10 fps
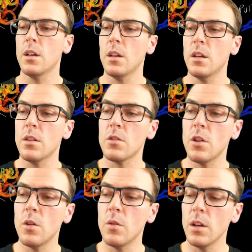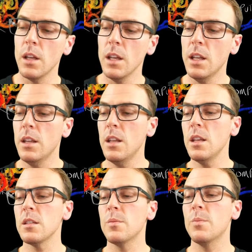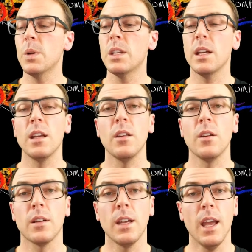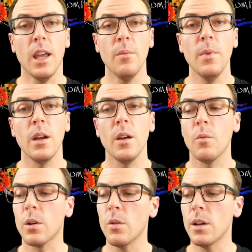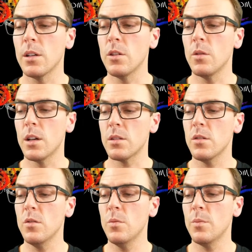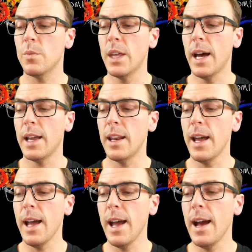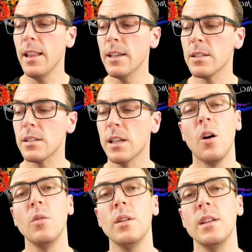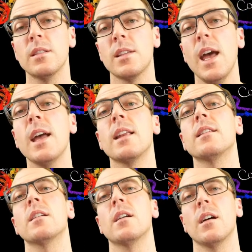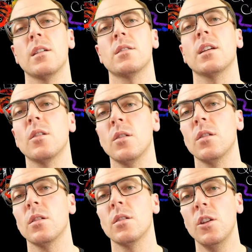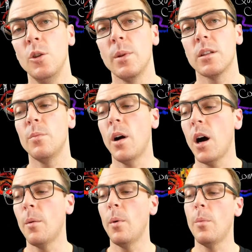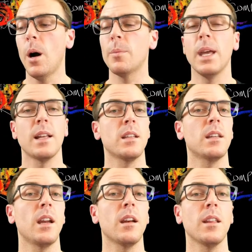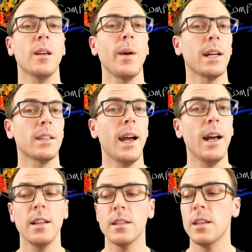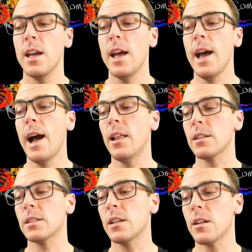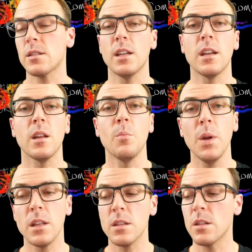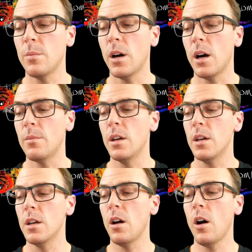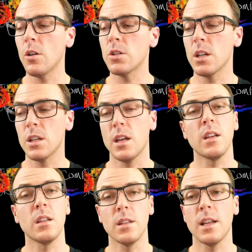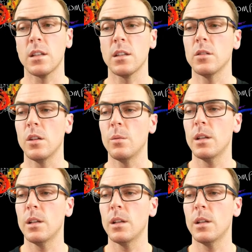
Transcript: So in this particular game, we're going to assume that Alice can only send a single qubit to Bob. Bob can't send anything back to Alice. Alice cannot send any bits to Bob. All she can send is that single qubit.